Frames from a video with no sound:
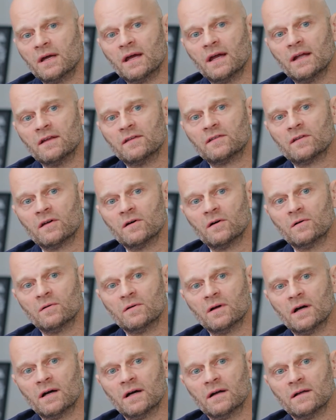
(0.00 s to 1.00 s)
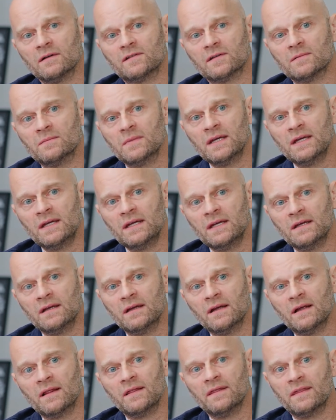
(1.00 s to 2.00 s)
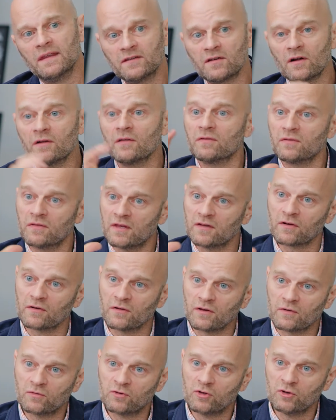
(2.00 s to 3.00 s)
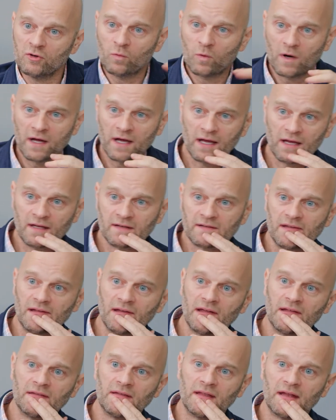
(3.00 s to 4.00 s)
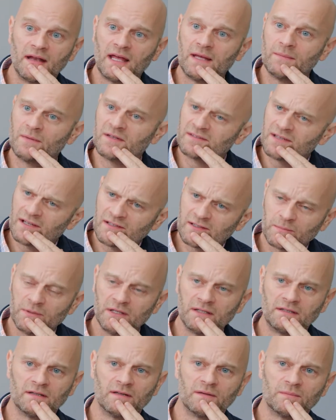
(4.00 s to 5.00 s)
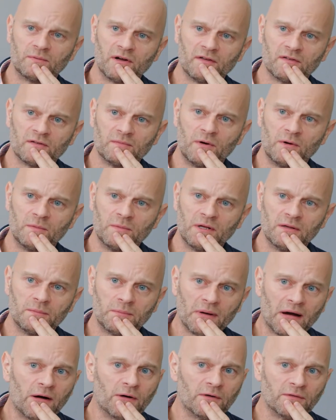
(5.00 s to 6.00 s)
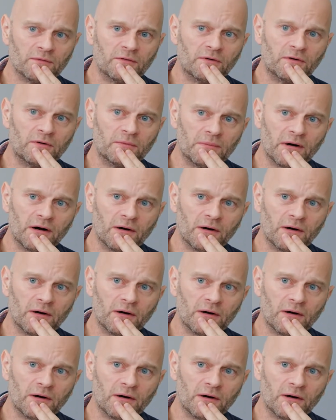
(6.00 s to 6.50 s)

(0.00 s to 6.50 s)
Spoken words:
And so to me, these are the two ways that Amos does speak to the present moment in powerful